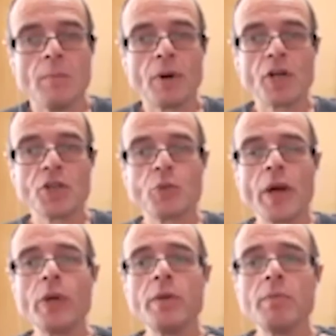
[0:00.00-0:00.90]
Because yep.
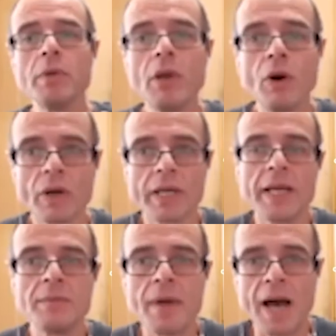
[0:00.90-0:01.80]
when we look
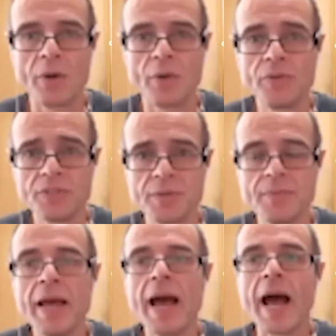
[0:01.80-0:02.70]
in
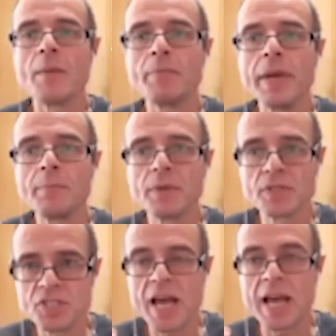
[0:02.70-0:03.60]
mouths and people
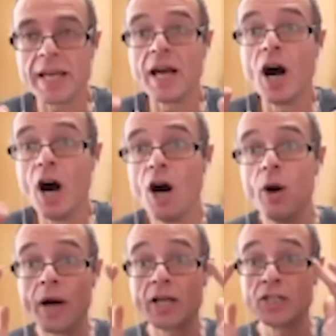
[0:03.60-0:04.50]
say,
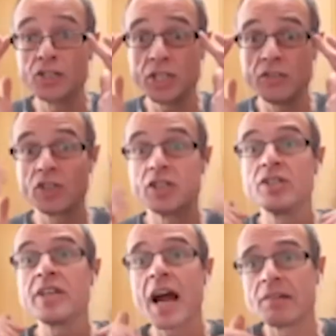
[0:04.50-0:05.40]
Oh, I can see you've got a
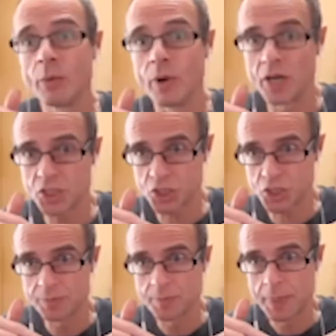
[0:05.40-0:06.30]
narrow arch,